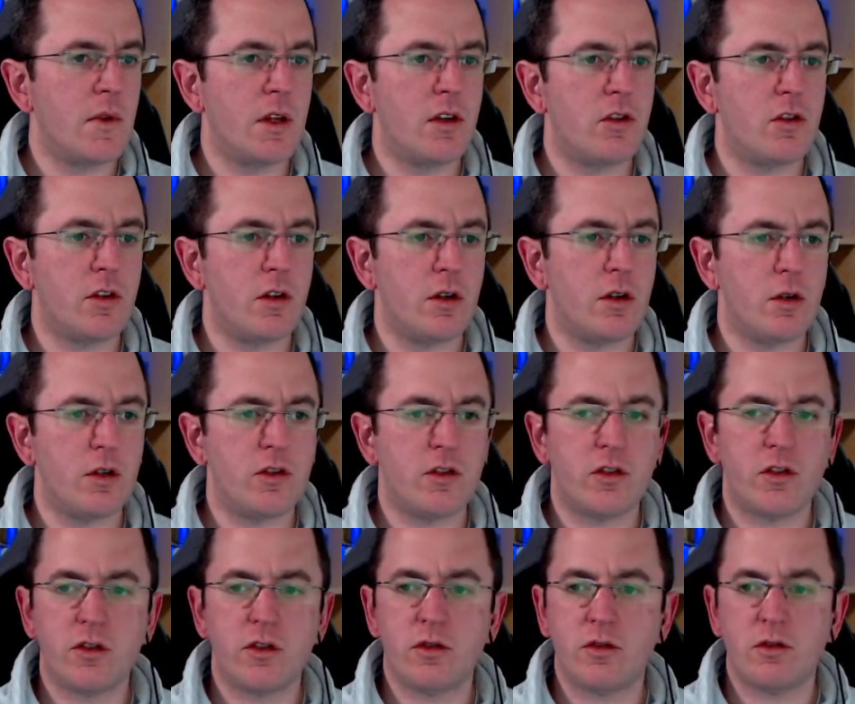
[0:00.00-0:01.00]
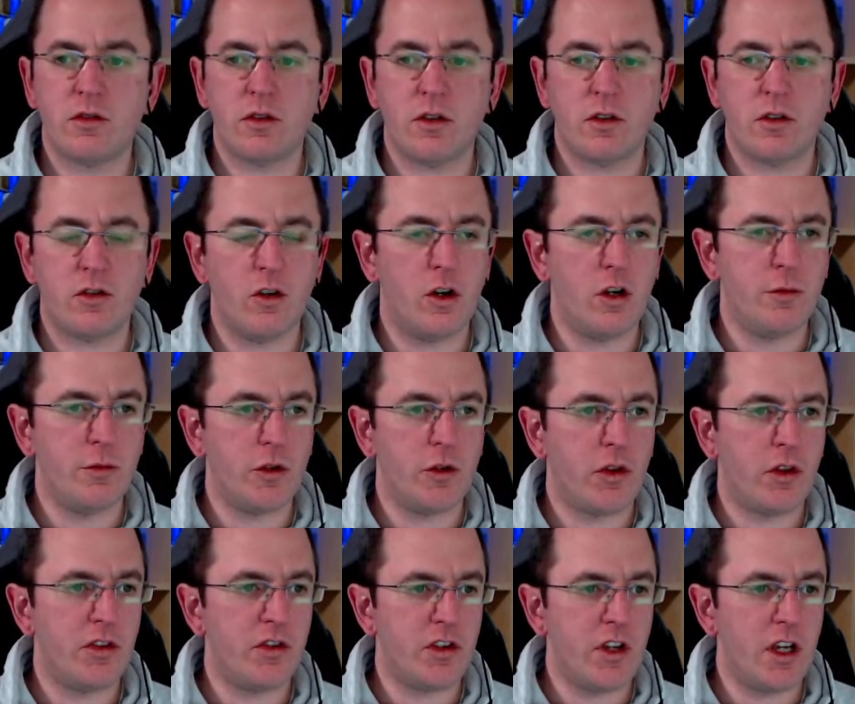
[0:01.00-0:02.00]
So it's
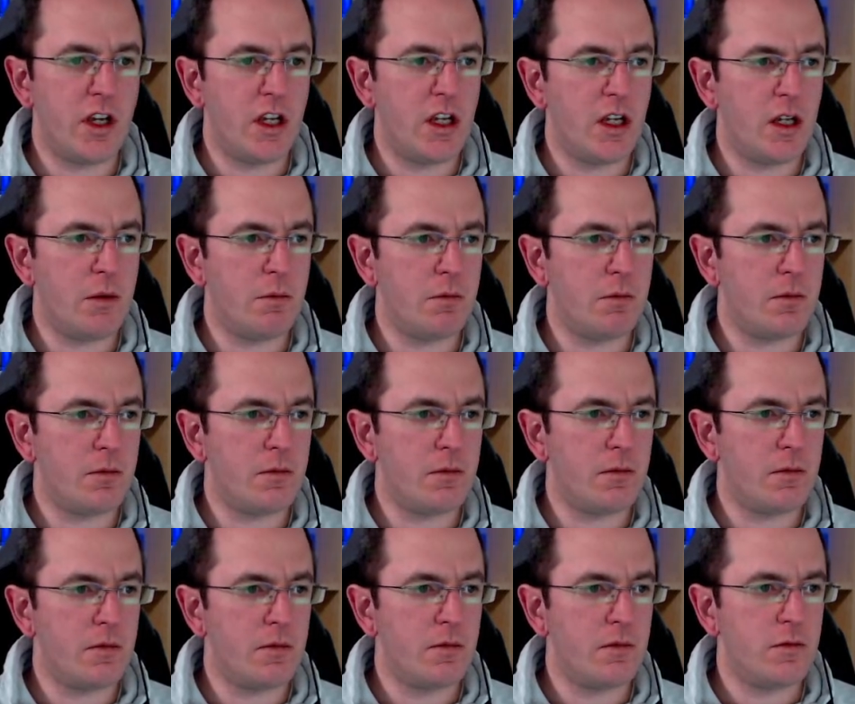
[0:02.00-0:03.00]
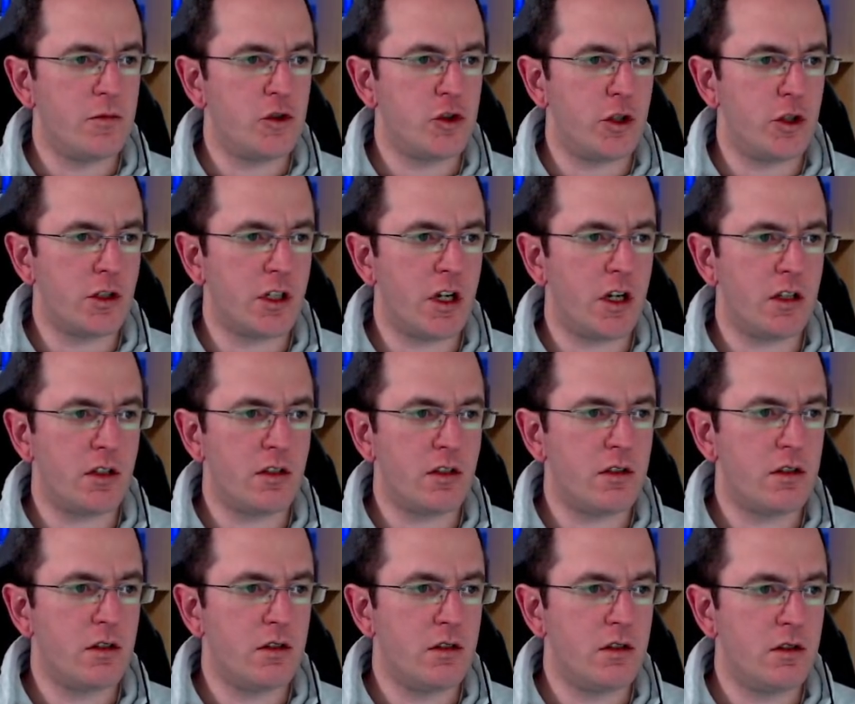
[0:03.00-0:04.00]
almost the same
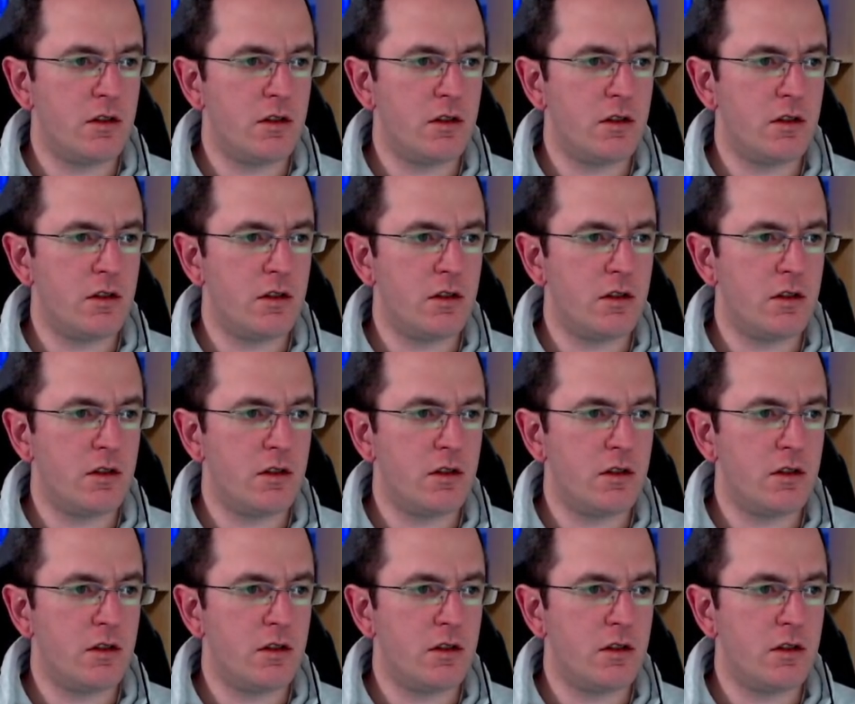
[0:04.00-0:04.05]
shortcut.